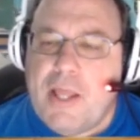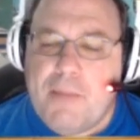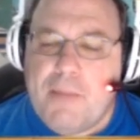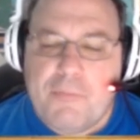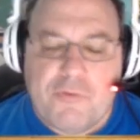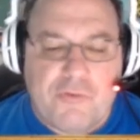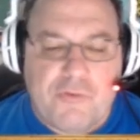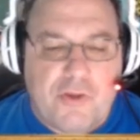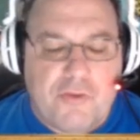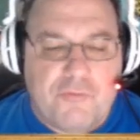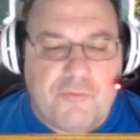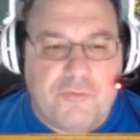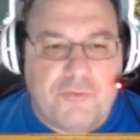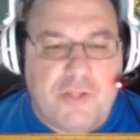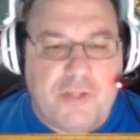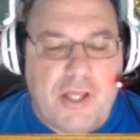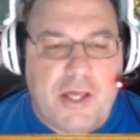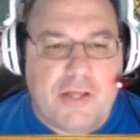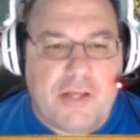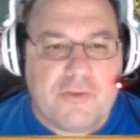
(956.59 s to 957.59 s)
Amazon
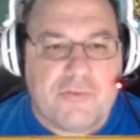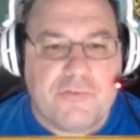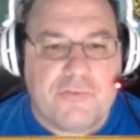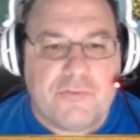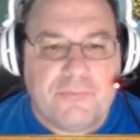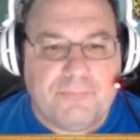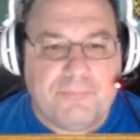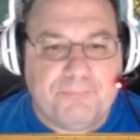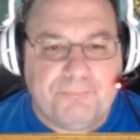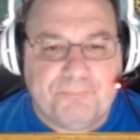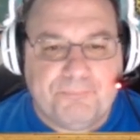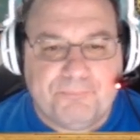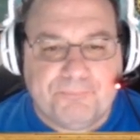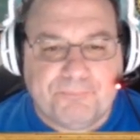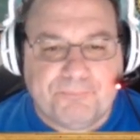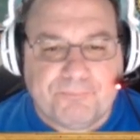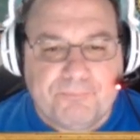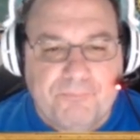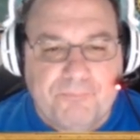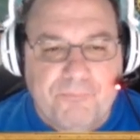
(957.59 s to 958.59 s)
Flex,
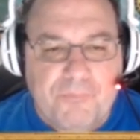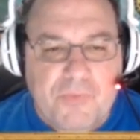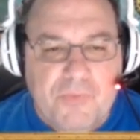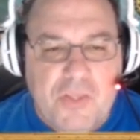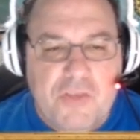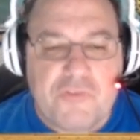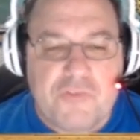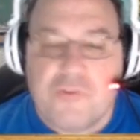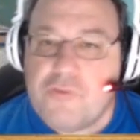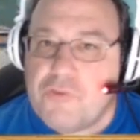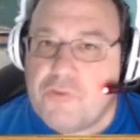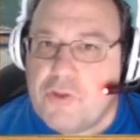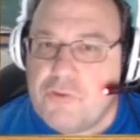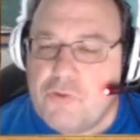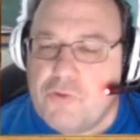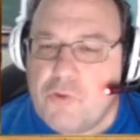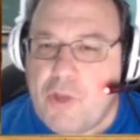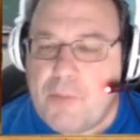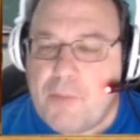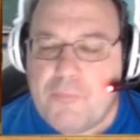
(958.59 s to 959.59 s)
since I
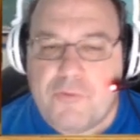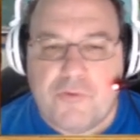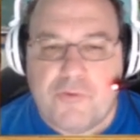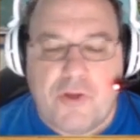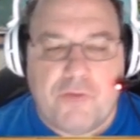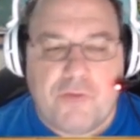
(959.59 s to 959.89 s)
do Amazon